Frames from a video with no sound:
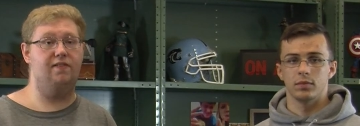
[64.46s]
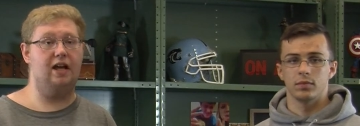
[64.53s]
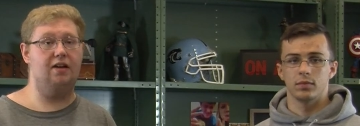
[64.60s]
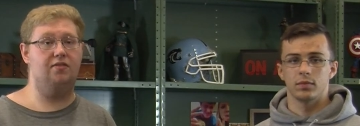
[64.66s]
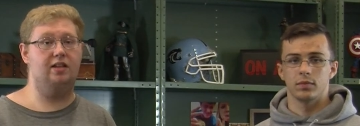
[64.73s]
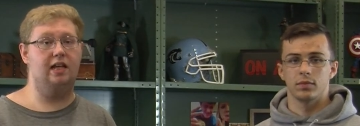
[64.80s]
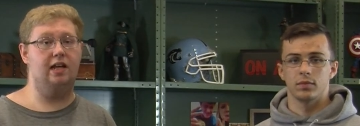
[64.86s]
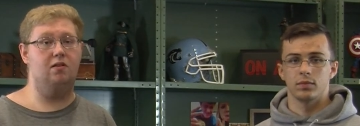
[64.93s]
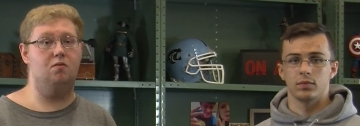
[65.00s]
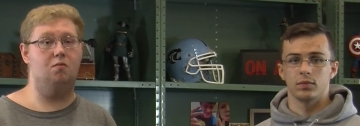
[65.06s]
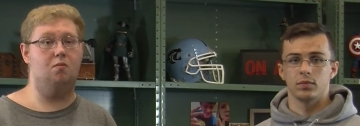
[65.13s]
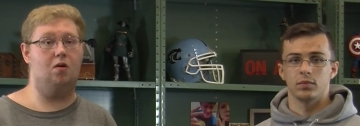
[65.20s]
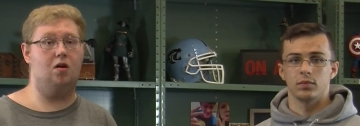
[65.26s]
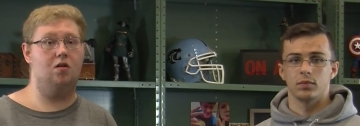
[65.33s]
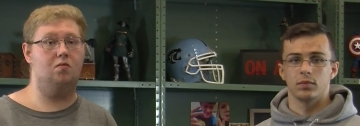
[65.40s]
Speaker 1: 5K
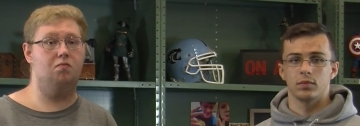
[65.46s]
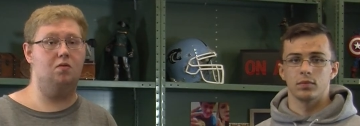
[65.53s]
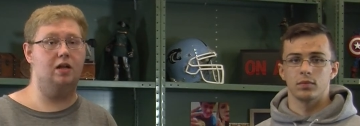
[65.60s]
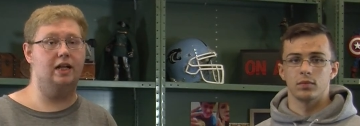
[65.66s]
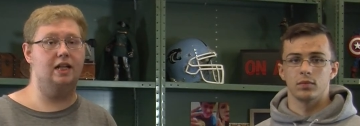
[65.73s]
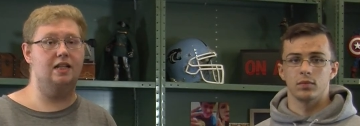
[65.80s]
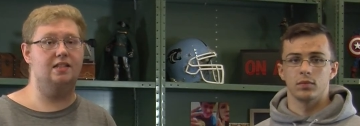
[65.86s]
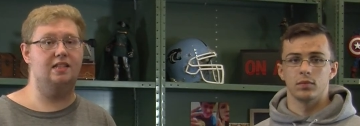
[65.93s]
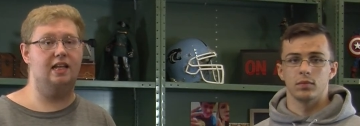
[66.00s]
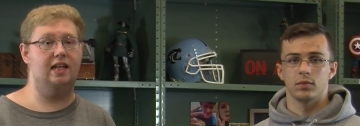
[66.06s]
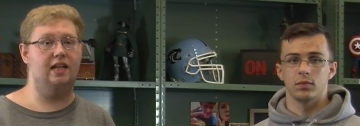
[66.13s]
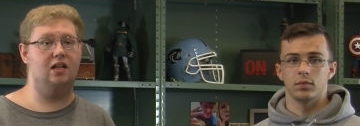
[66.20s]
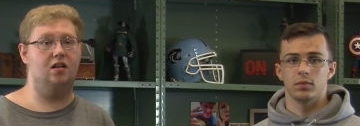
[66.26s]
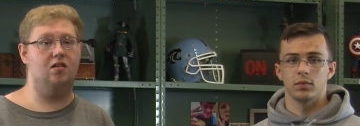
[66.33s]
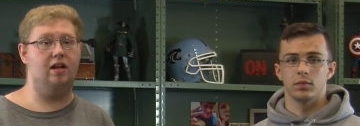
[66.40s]
walk run is
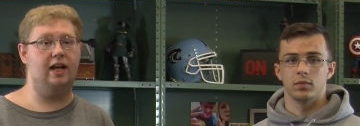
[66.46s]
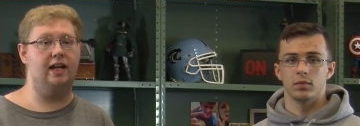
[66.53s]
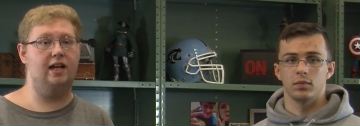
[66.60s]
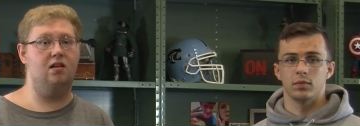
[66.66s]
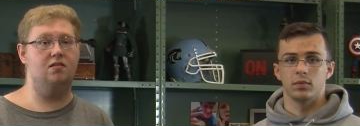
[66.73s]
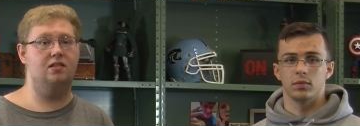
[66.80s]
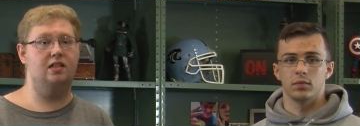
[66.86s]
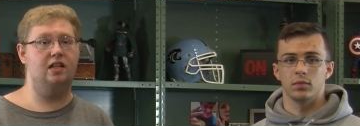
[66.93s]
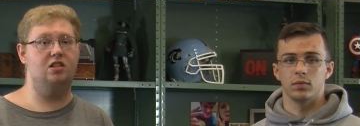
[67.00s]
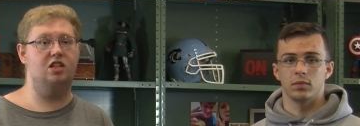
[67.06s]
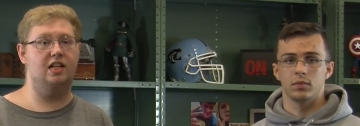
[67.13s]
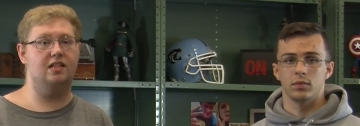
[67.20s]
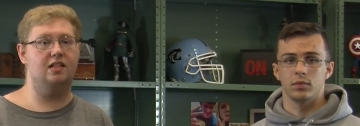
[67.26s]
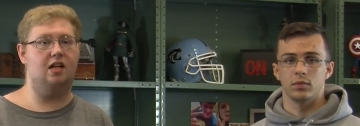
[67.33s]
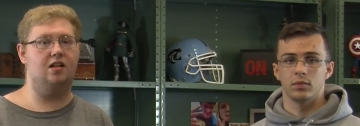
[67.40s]
here at
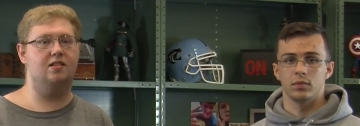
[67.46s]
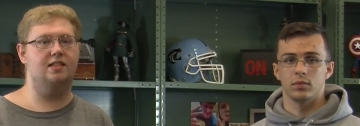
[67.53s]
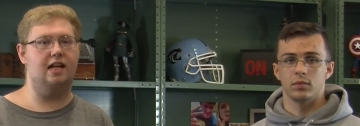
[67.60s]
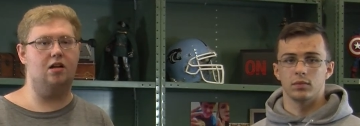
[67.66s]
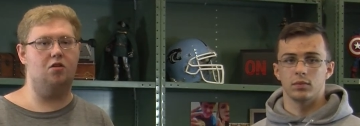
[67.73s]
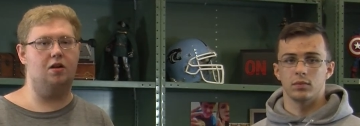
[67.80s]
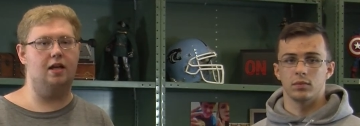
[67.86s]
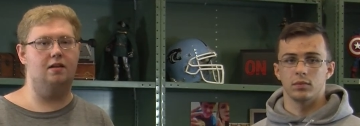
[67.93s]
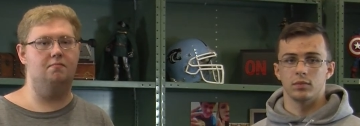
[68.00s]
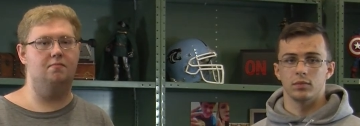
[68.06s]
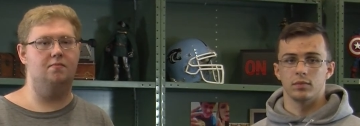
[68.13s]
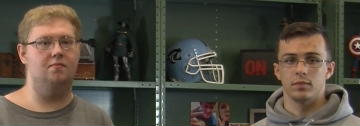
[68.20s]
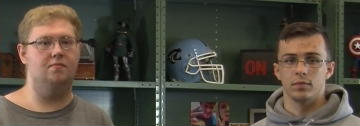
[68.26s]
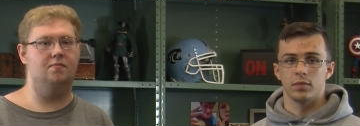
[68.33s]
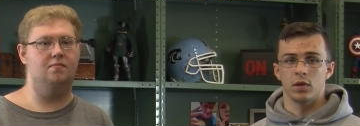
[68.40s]
LCHS on Saturday.
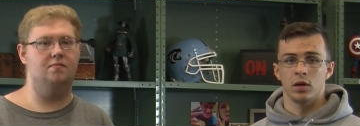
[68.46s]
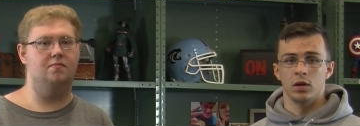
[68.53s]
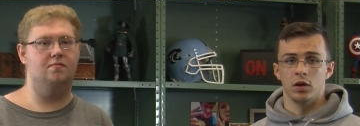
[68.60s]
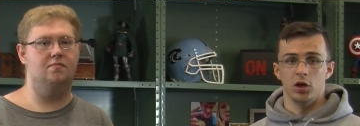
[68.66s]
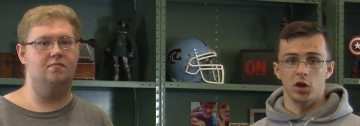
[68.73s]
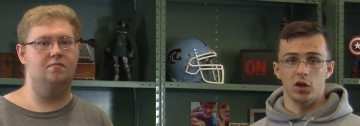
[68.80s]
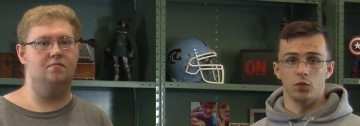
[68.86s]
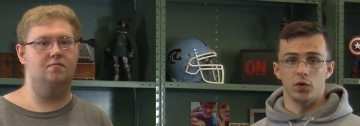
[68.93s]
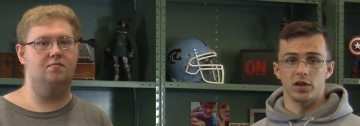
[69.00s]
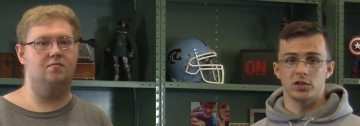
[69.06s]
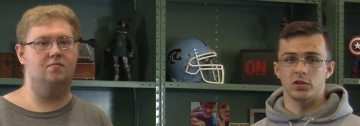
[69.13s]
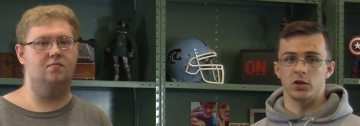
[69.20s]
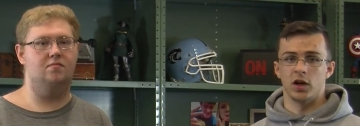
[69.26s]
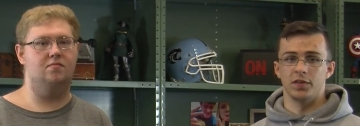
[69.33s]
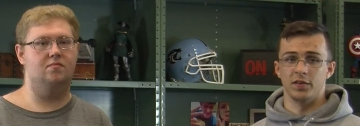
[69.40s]
Speaker 2: You can
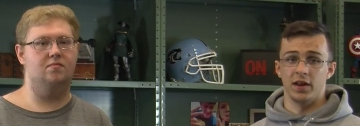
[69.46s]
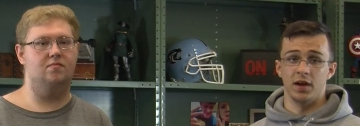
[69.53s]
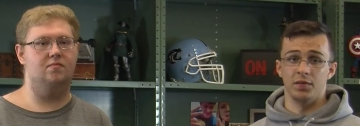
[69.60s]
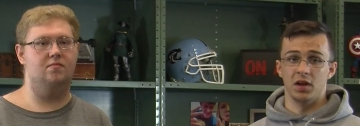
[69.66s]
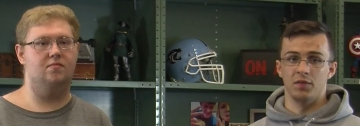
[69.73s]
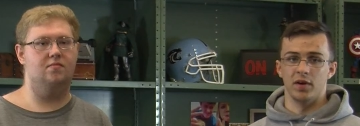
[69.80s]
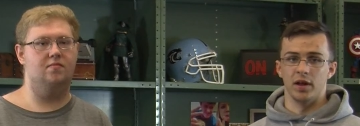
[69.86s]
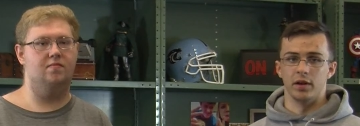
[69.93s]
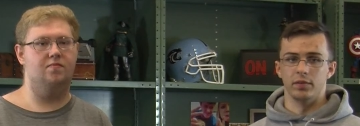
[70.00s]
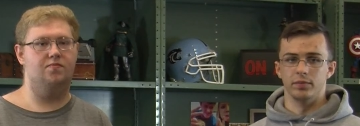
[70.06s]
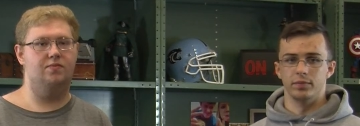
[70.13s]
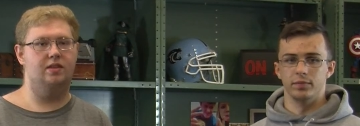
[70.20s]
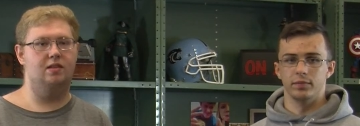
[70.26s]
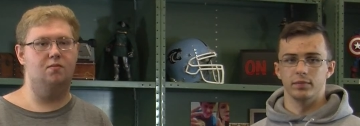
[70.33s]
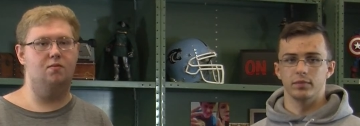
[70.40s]
register at the day of the event.
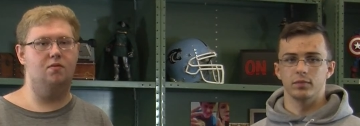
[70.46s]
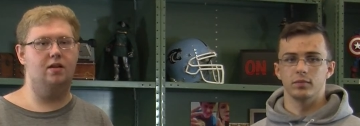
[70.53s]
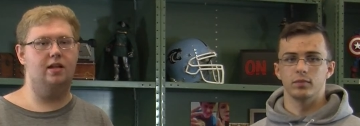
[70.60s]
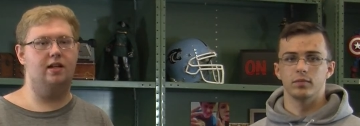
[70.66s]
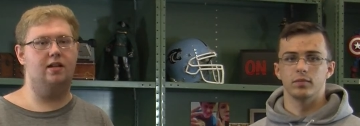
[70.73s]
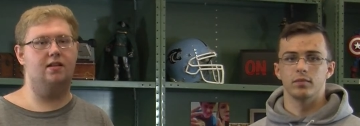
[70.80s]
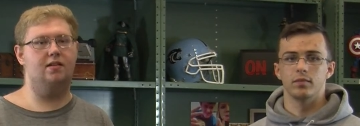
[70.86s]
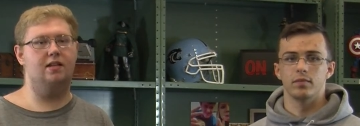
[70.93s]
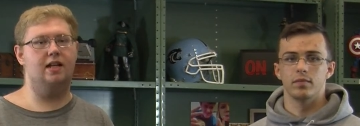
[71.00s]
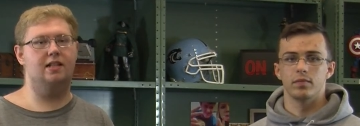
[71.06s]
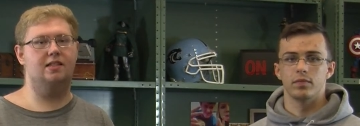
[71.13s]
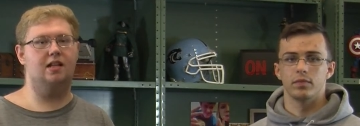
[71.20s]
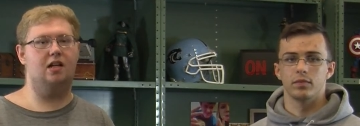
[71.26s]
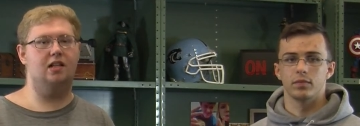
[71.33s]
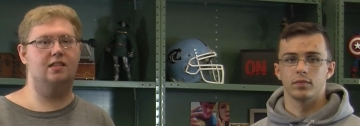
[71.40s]
Speaker 1: Well,
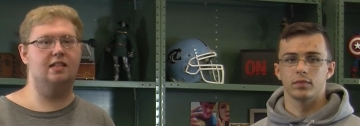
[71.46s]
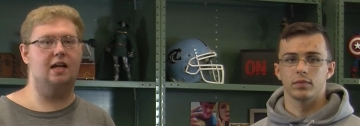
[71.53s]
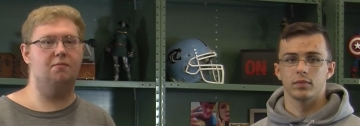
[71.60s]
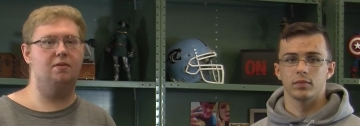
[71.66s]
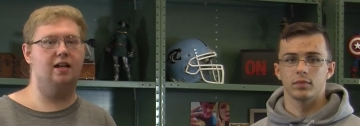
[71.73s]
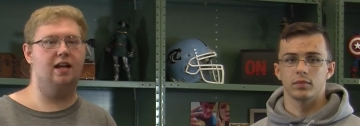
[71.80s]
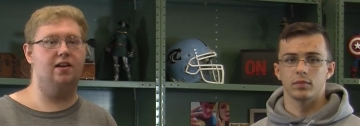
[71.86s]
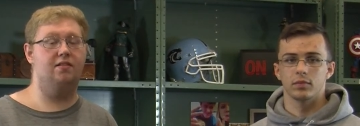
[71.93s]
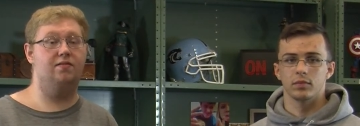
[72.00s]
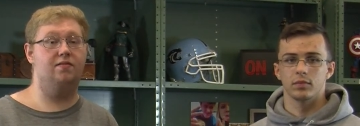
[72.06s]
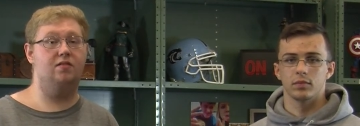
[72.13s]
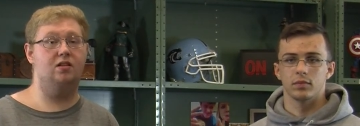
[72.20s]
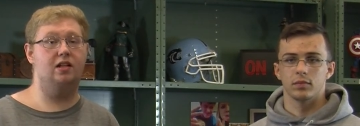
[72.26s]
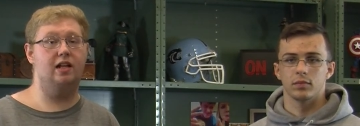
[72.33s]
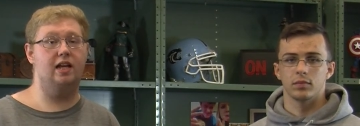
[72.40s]
that's all the time we have
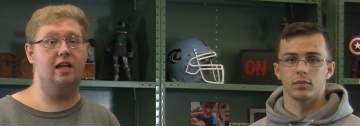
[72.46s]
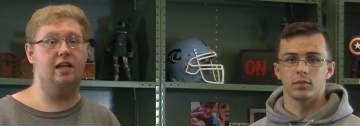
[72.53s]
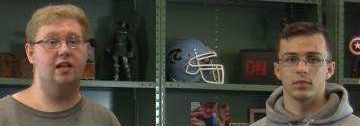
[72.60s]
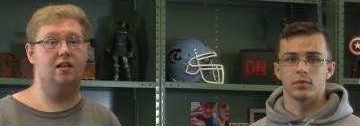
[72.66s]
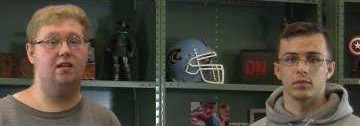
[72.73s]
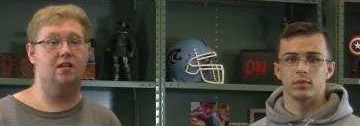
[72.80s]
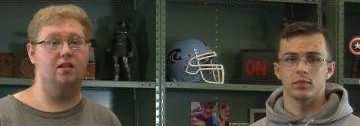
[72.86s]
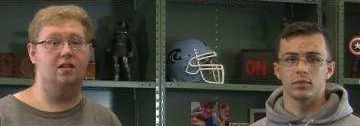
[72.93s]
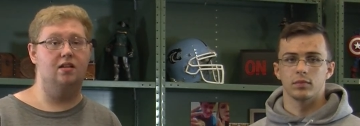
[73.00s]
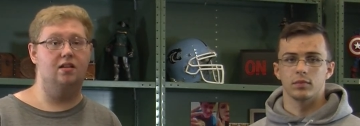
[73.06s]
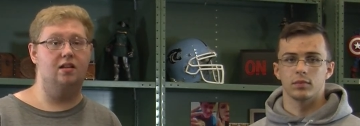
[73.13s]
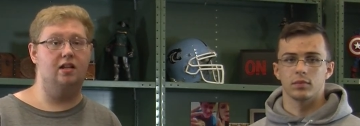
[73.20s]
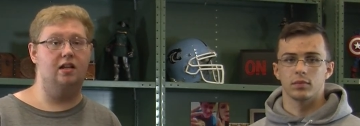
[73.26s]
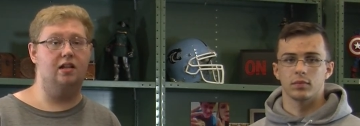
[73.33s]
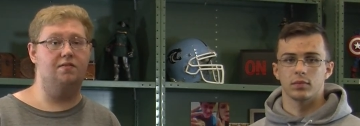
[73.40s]
for today.
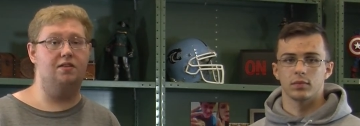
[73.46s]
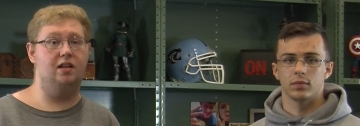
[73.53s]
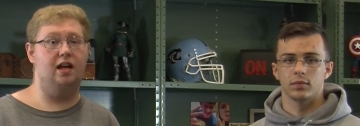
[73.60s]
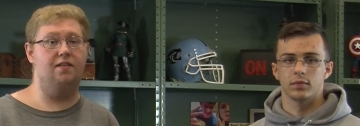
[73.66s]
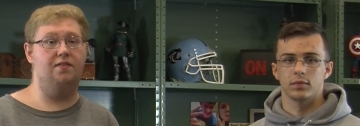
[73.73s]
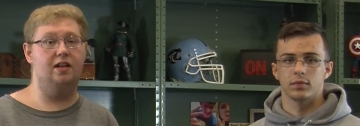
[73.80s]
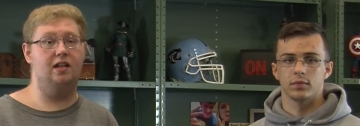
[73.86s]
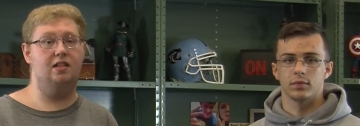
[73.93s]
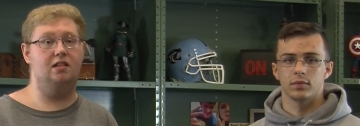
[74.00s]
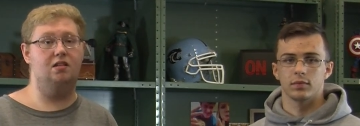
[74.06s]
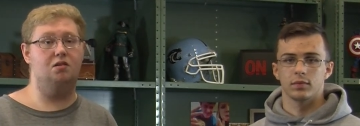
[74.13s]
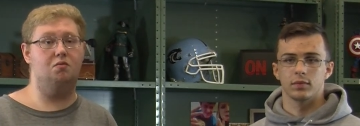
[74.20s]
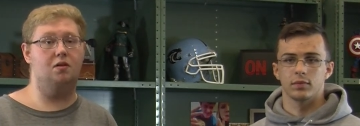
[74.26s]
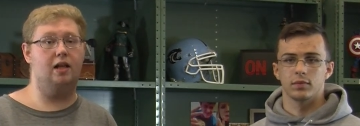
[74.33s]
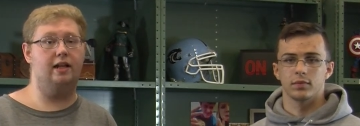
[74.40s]
And if you have
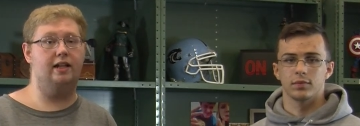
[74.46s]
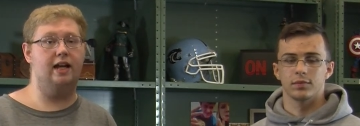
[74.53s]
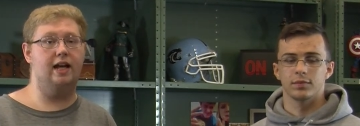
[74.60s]
anything you would like